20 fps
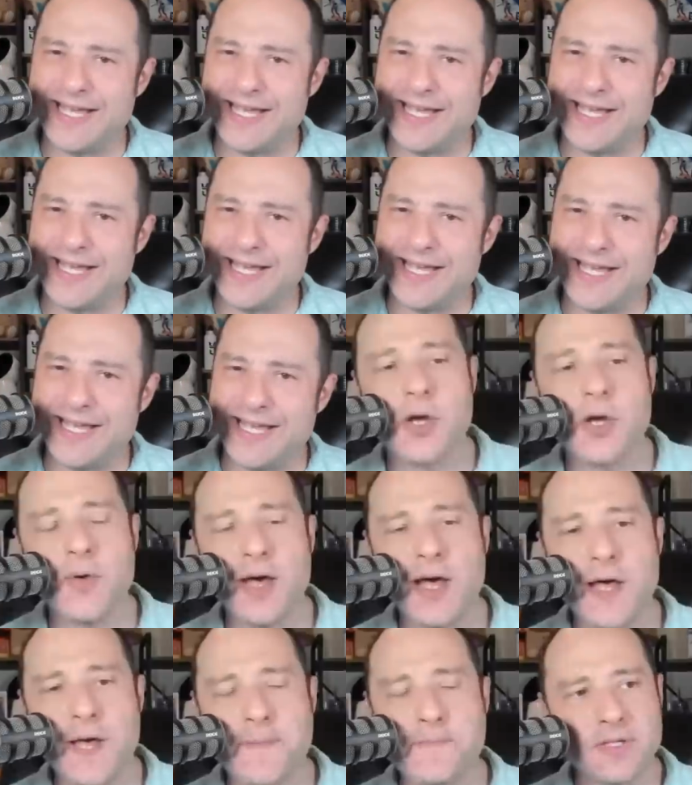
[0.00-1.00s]
So,
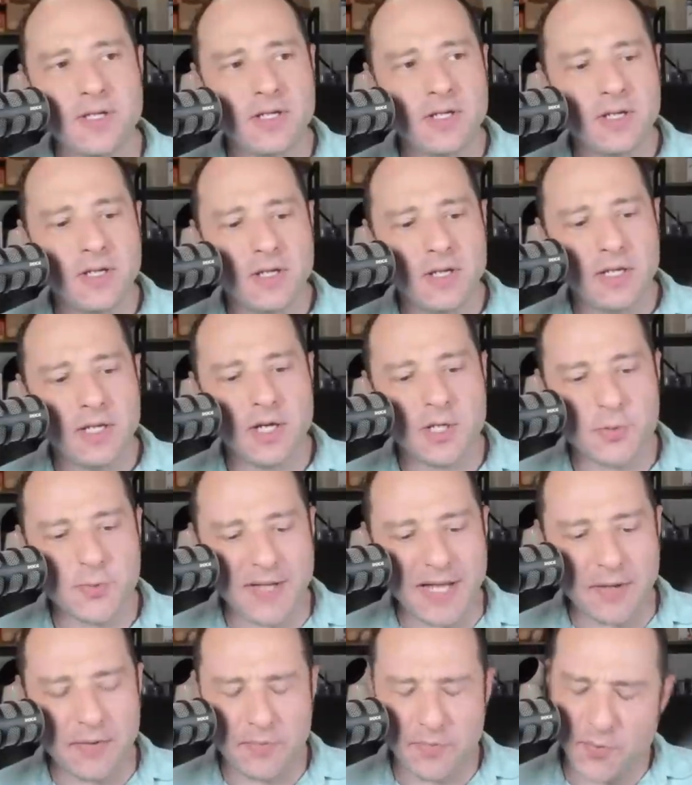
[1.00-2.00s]
um, here's
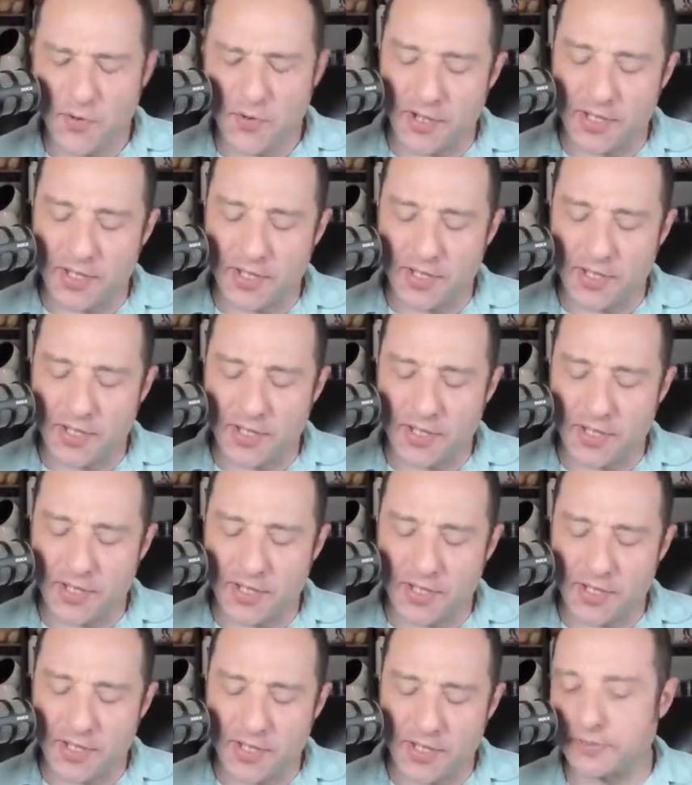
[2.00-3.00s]
what I boy, this is a
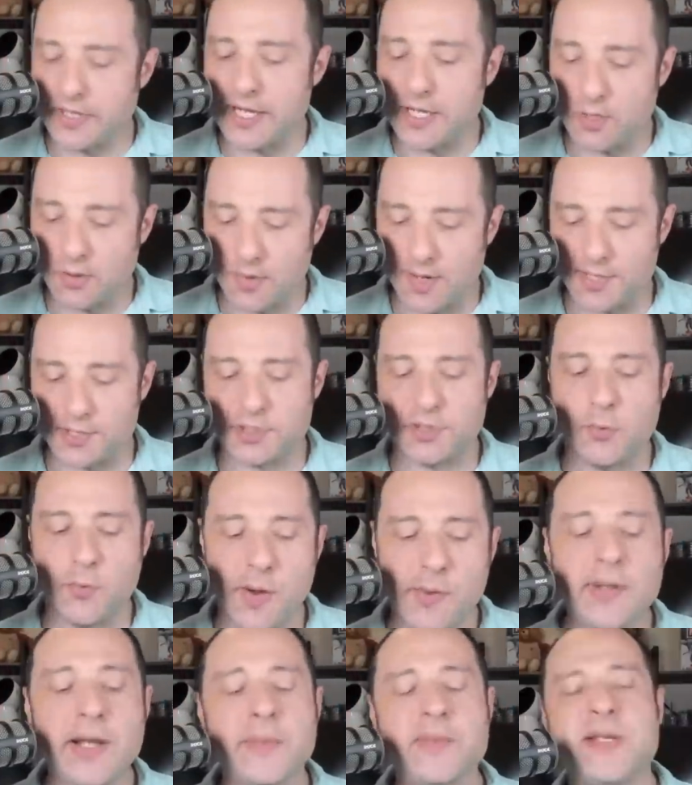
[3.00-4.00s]
great question.
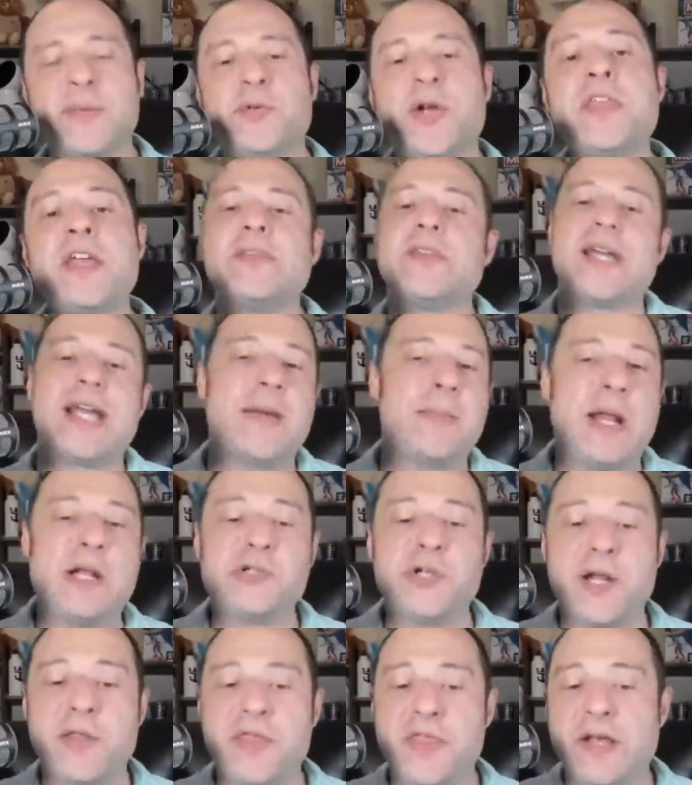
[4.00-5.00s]
What because I'm trying to think of like, I'm
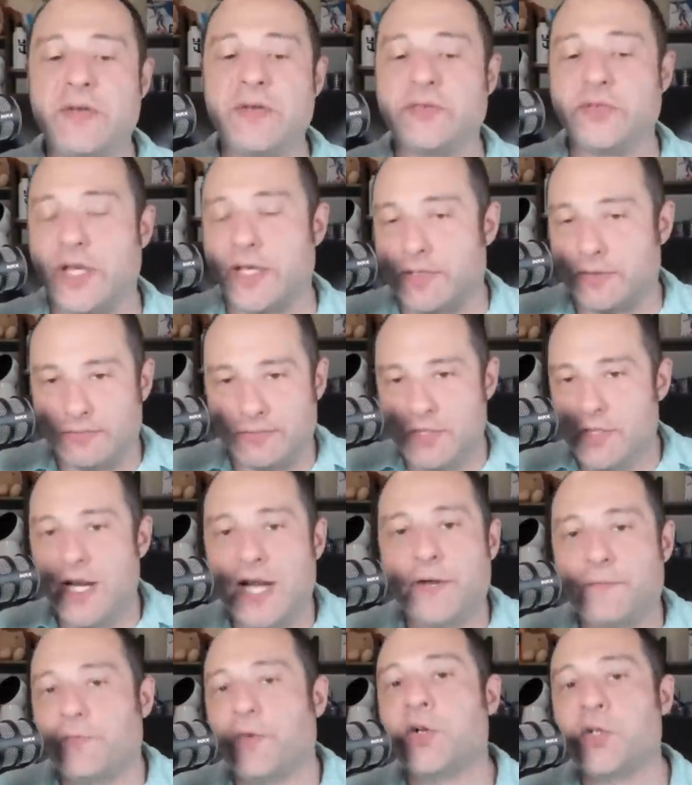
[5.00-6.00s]
not trying to think of like, you're not
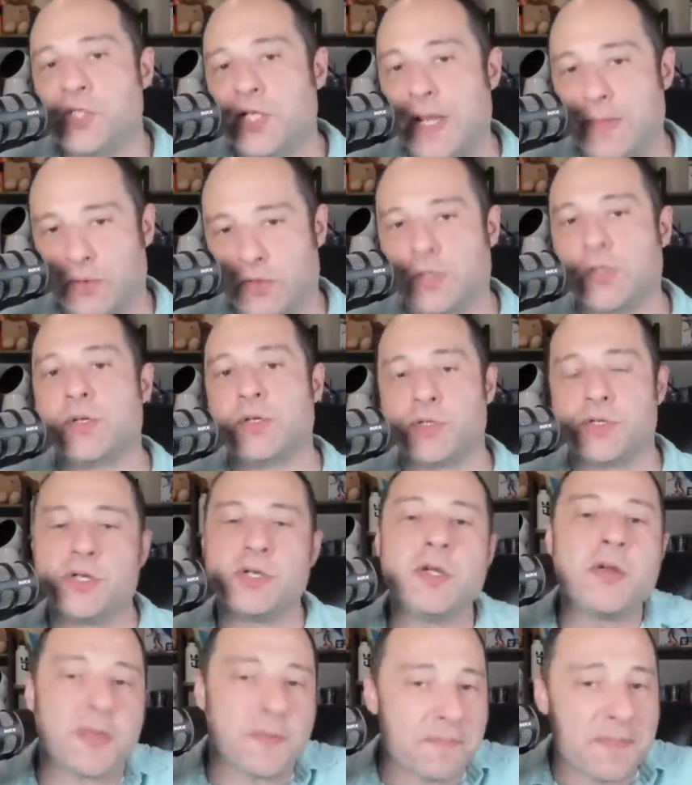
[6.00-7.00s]
a first time cruiser. You
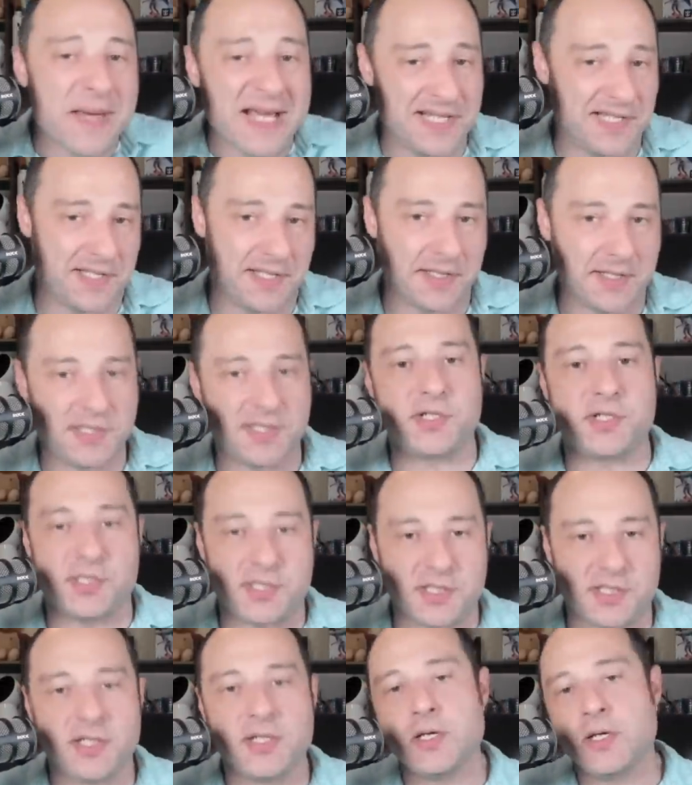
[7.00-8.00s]
know the basics. It's
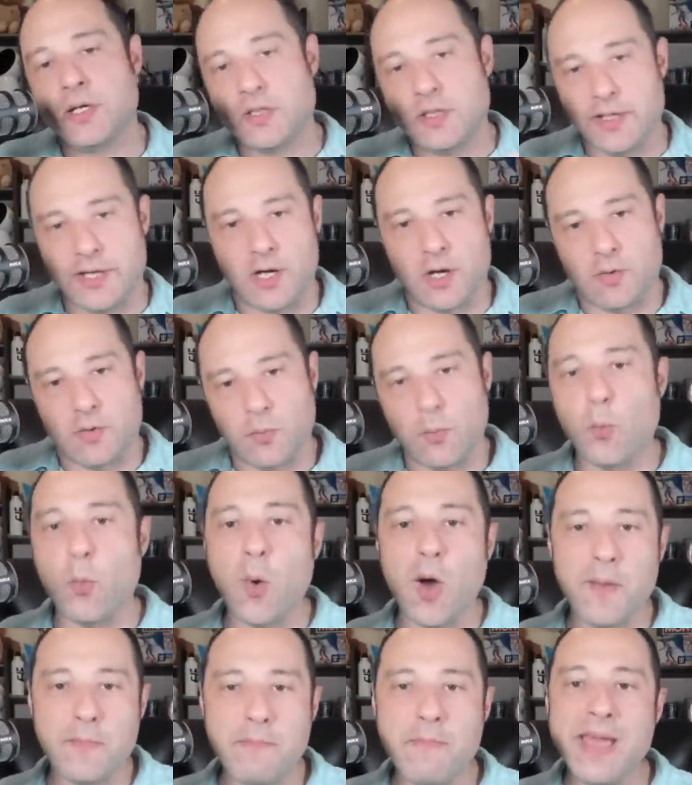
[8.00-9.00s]
just, you know,
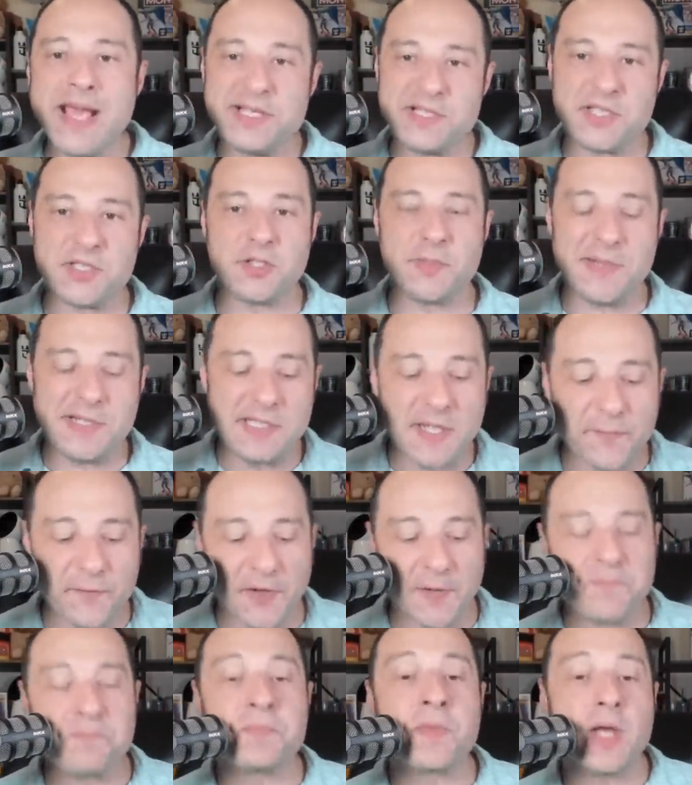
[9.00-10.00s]
what makes us a little bit
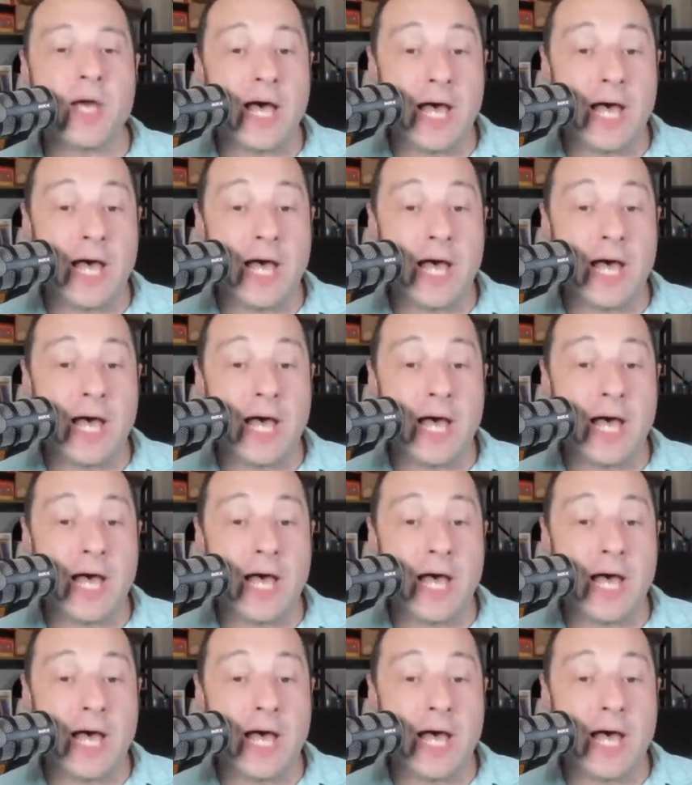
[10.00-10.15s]
different.